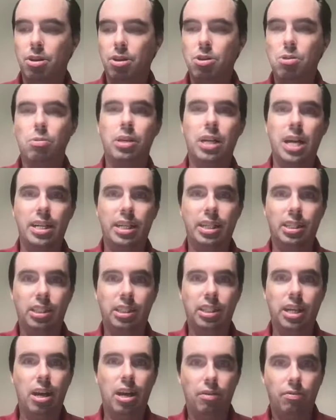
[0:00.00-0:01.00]
UConn
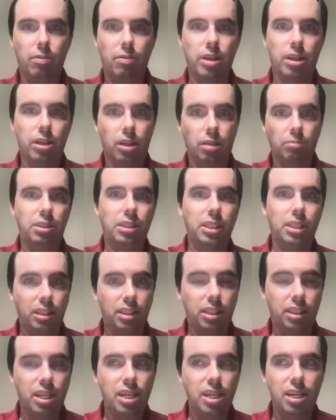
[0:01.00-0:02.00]
itself when it comes to
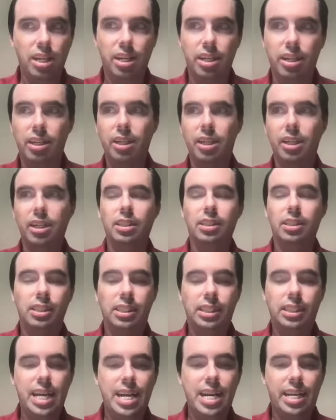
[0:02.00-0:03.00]
seeding.
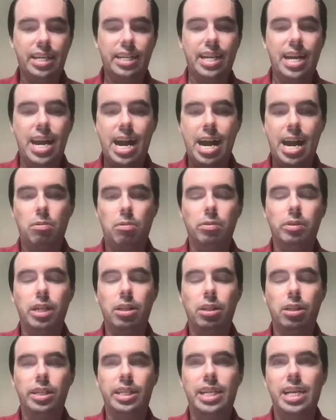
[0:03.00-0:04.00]
Second, how will they
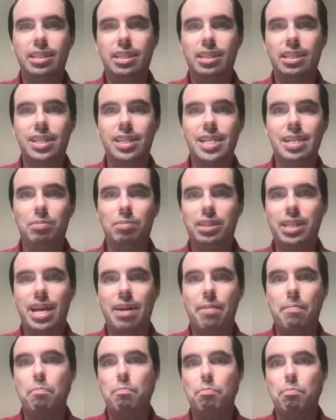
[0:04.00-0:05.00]
look at the teams
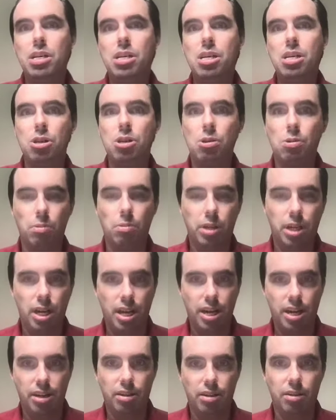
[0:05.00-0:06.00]
that beat
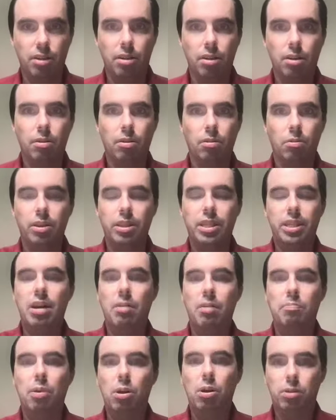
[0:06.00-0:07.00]
UConn
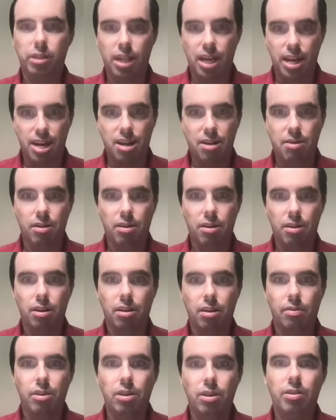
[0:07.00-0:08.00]
without Bouknight?
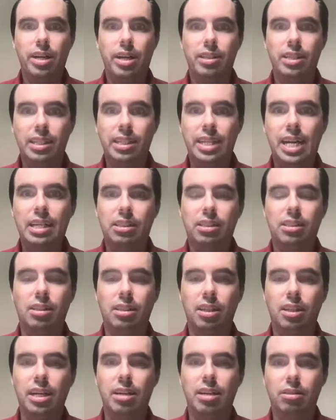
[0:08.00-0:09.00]
You know, I think that's
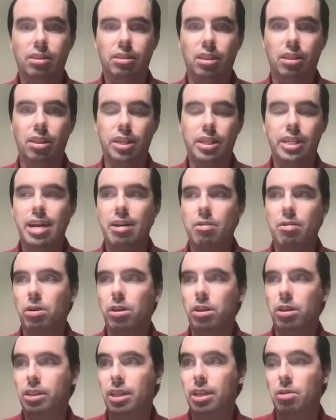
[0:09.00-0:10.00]
something else to look at
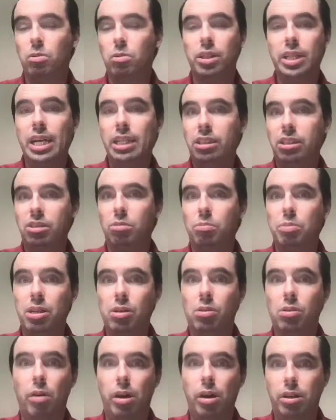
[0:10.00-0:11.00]
where it's like, would that still be
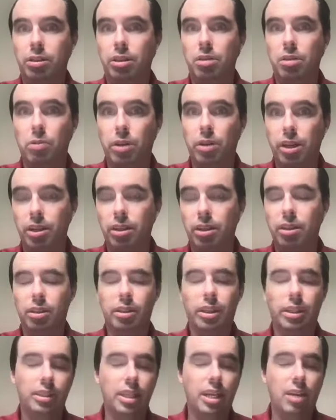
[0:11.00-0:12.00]
a quality win?
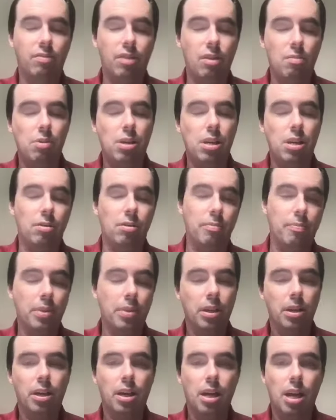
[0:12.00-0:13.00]
Let's say if they beat them
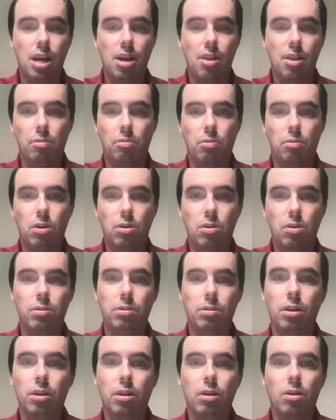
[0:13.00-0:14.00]
on the
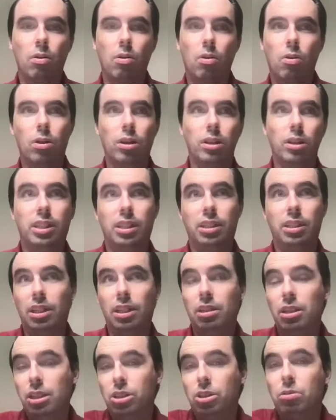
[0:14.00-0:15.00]
road, or is it
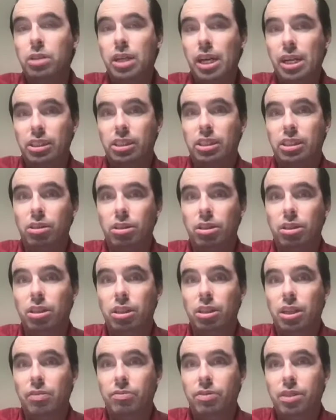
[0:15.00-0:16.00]
is UConn still a good
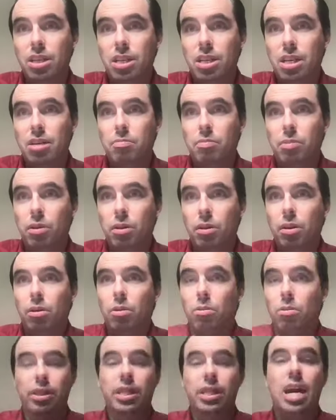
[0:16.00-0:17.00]
enough team
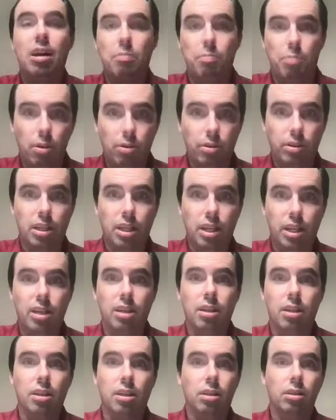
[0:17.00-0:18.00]
without
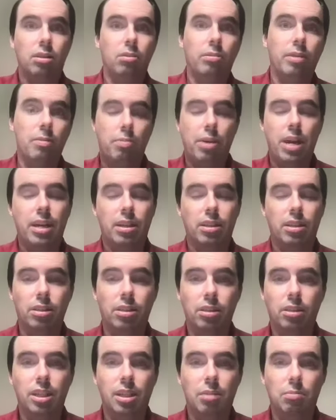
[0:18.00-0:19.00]
Bouknight to impact
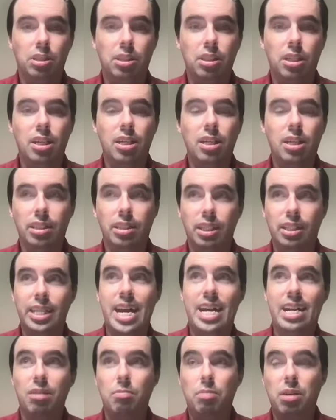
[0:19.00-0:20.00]
other team seedings, and
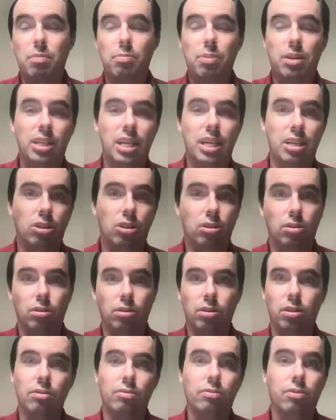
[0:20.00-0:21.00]
that could be a
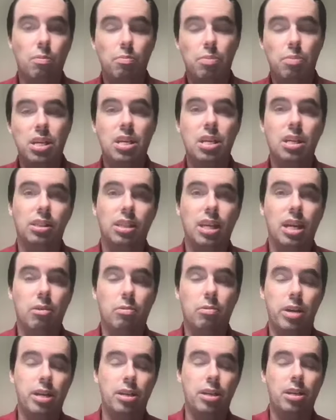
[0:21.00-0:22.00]
potential for the Big East
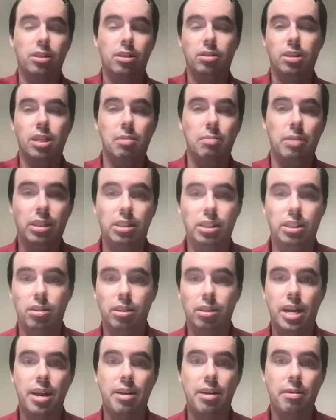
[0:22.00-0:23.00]
anyway. Another team gets in
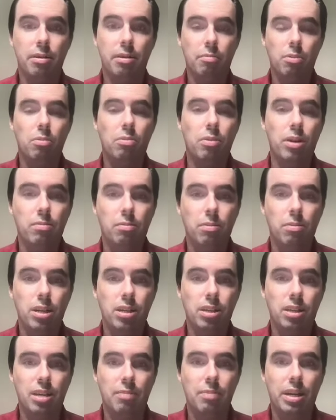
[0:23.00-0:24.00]
or not. But what what do
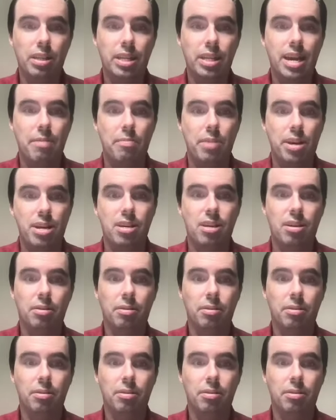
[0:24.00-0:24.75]
you think about that, Mike?